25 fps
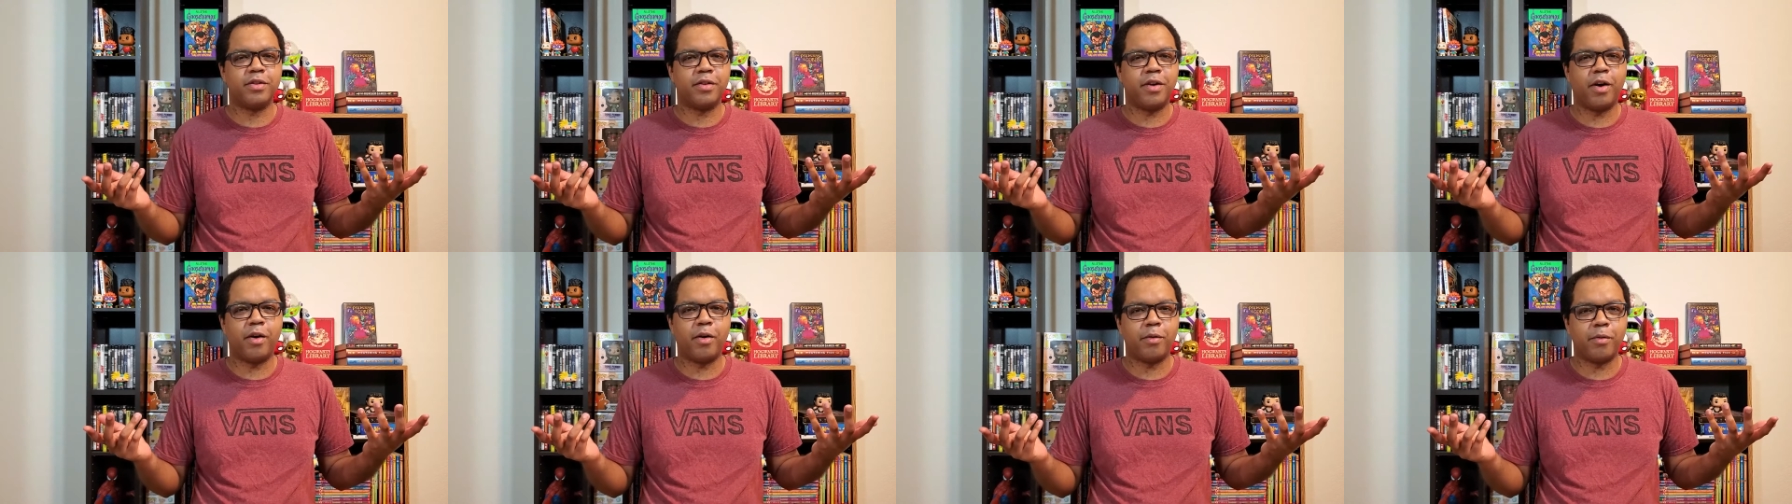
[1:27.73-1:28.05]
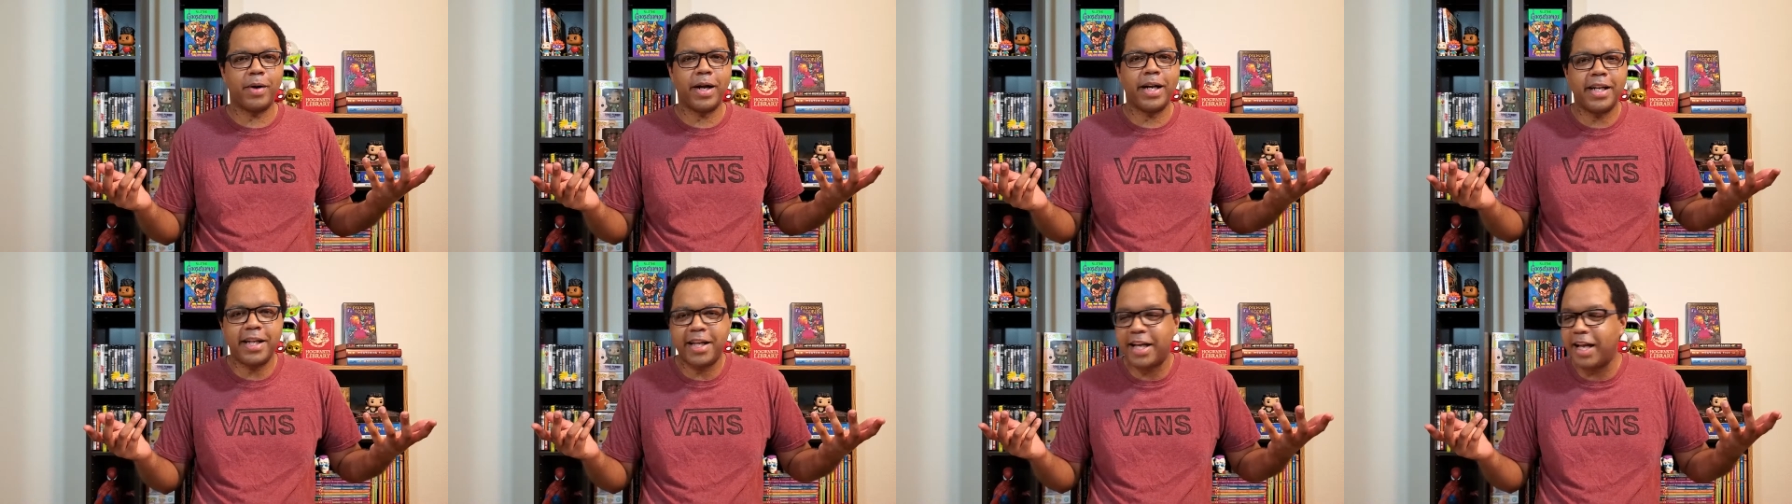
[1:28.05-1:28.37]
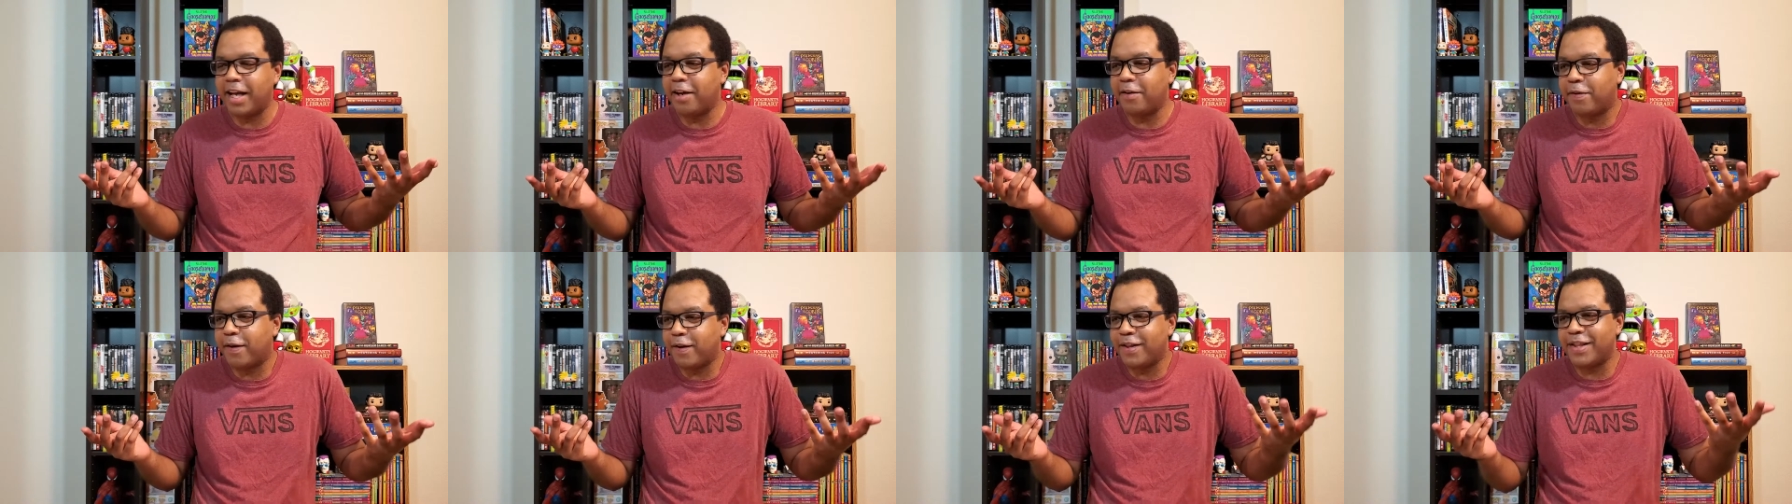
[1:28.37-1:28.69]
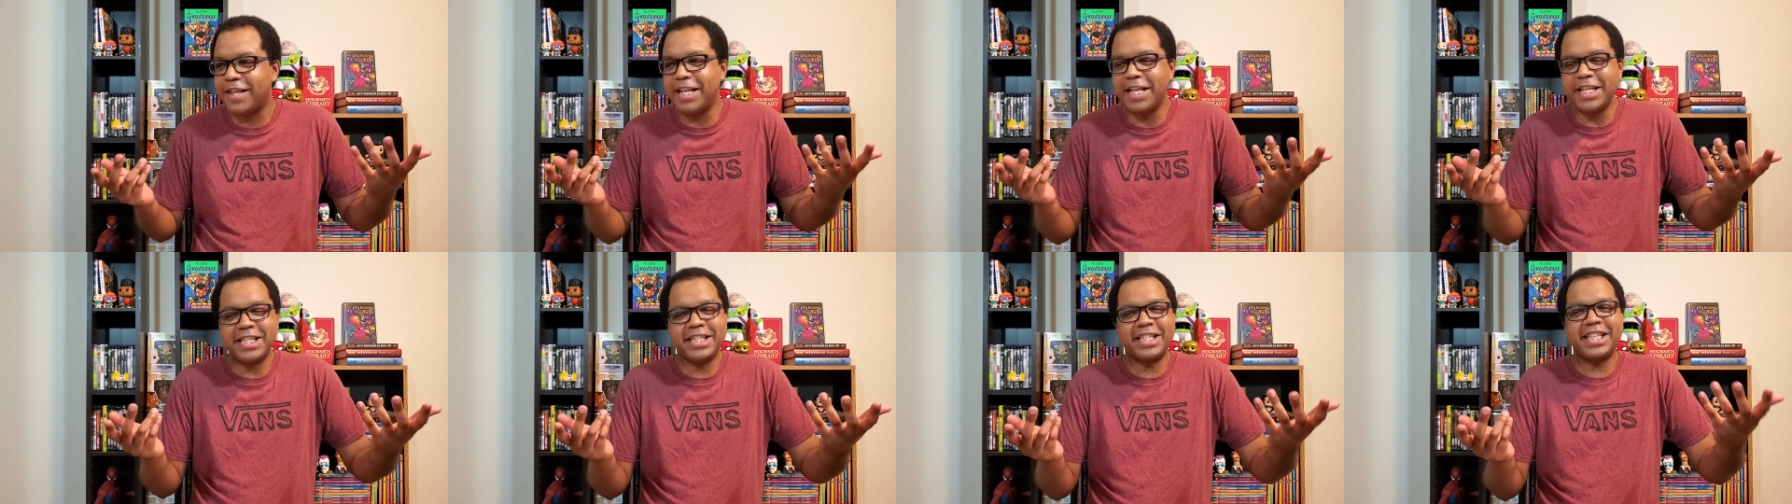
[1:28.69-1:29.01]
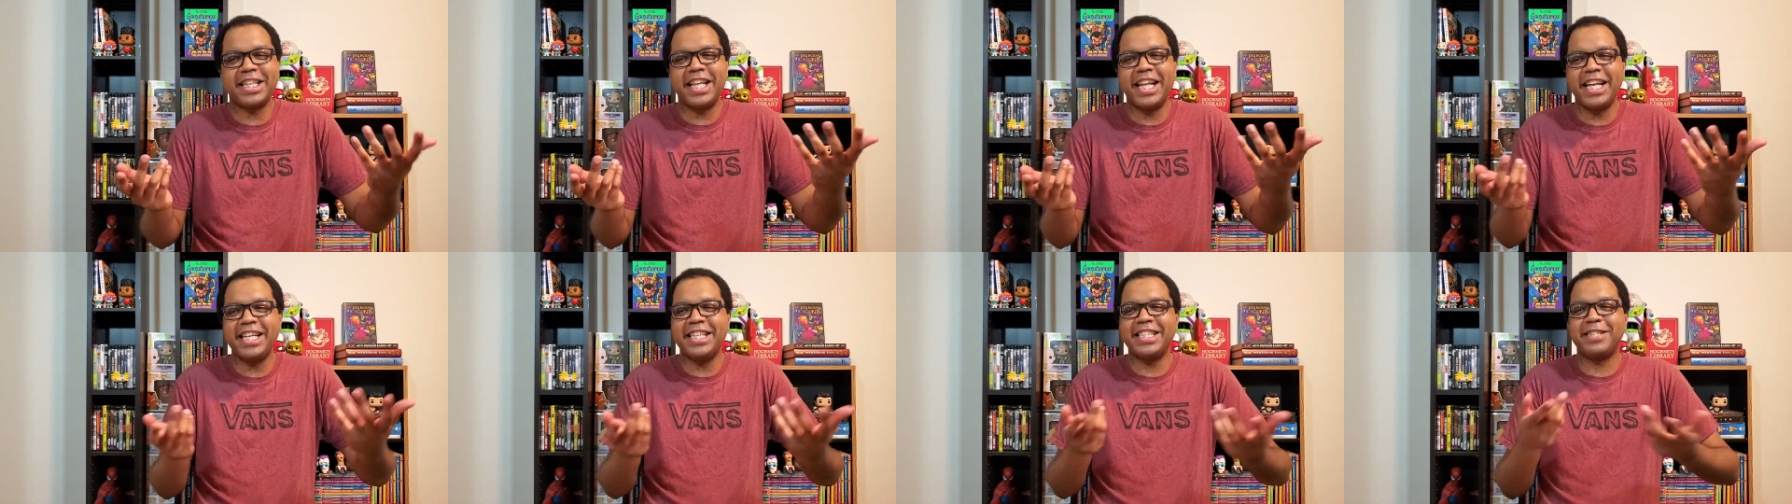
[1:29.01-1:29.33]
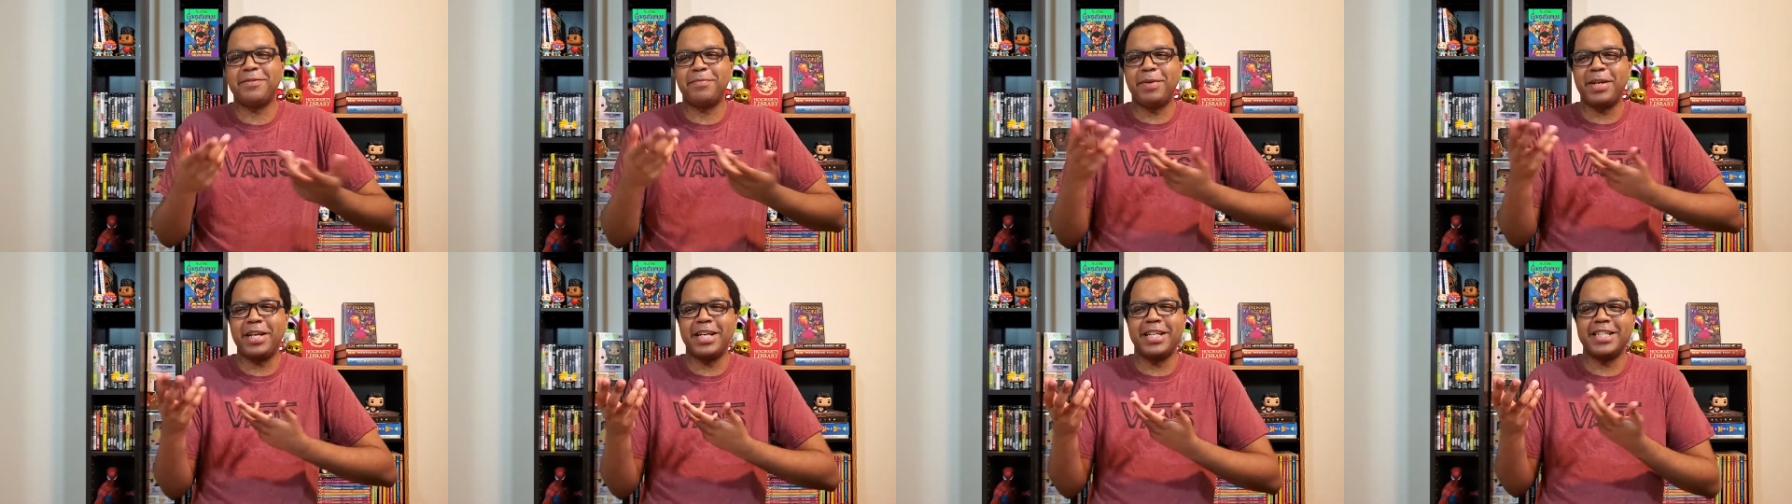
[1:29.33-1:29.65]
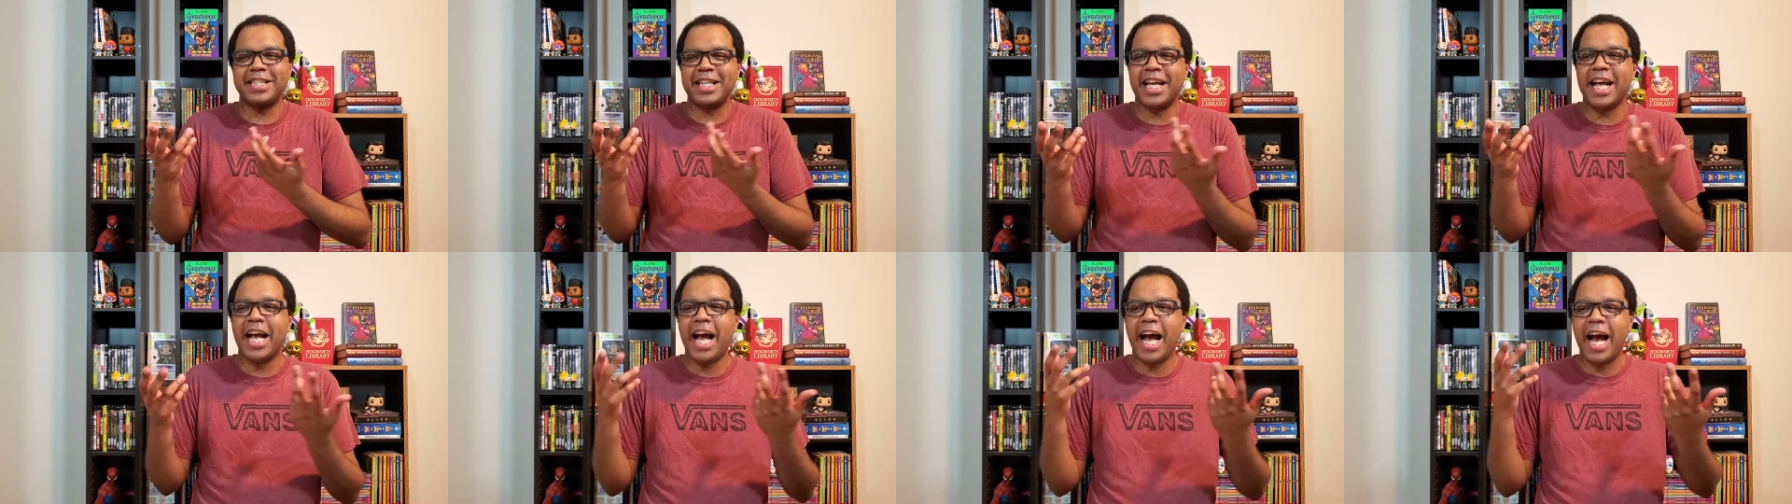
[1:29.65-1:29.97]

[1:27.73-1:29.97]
already of this list, because